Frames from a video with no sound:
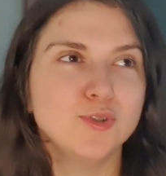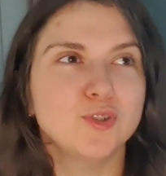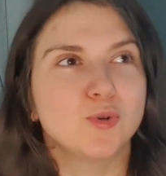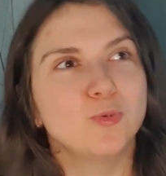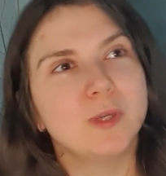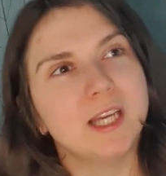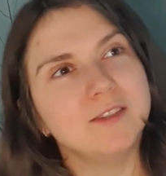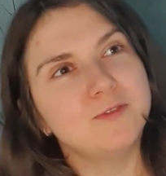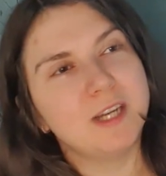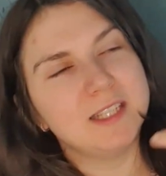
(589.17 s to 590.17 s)
So we
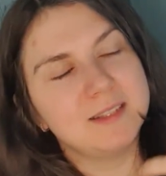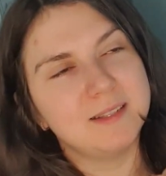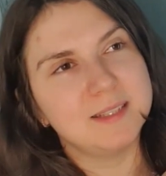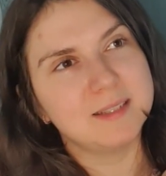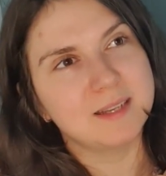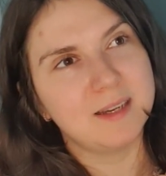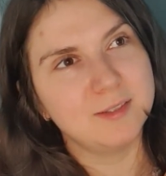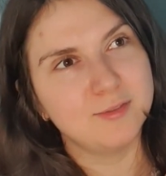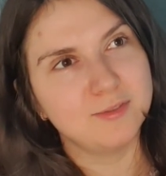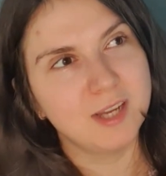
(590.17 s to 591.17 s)
address this
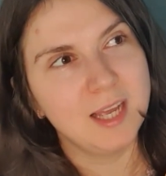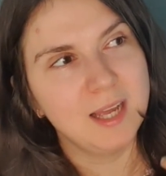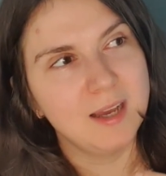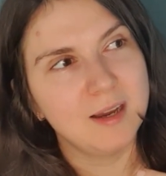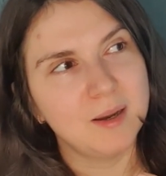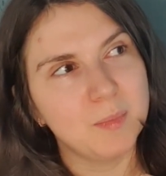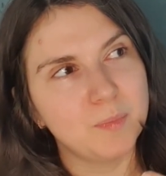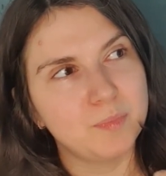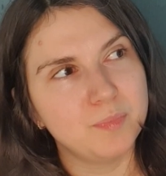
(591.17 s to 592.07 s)
kind of